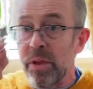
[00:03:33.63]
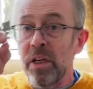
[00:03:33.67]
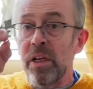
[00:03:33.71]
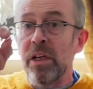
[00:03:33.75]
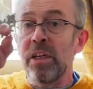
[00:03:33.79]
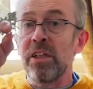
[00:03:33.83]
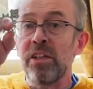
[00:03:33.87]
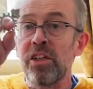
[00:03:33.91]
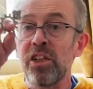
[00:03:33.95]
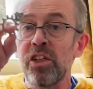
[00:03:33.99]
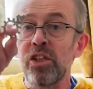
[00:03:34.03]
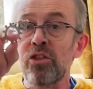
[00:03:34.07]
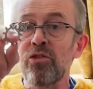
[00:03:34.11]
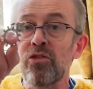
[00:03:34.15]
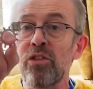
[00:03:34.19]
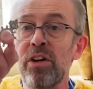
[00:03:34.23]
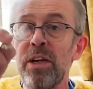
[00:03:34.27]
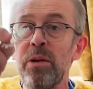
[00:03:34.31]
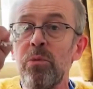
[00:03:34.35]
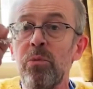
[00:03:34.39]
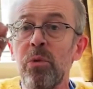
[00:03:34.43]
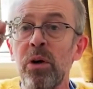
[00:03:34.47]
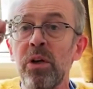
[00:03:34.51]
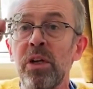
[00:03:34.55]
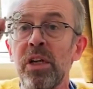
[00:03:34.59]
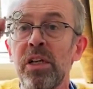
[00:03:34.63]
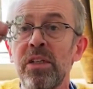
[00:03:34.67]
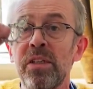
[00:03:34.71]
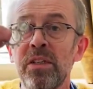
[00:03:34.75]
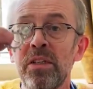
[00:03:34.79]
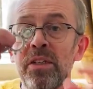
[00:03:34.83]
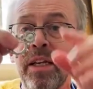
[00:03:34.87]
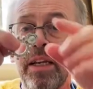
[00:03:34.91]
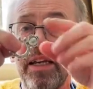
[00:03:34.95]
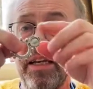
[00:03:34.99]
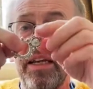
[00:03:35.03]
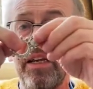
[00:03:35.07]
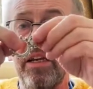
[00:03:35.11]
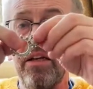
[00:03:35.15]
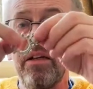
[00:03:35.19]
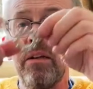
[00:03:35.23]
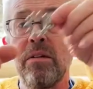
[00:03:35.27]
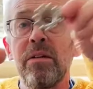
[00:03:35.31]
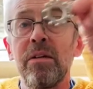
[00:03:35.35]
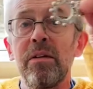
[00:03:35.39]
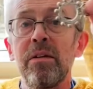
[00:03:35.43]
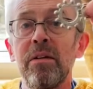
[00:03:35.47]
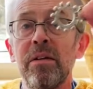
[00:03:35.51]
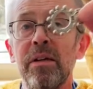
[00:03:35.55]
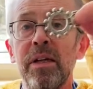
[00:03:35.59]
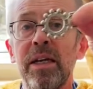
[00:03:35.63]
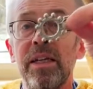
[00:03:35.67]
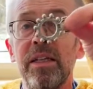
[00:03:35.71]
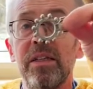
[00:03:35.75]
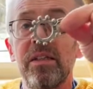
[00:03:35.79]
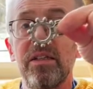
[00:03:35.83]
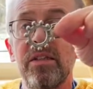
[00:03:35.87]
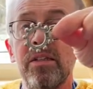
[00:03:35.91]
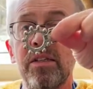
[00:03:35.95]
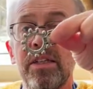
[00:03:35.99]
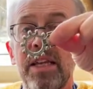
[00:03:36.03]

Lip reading: a discreet one is it's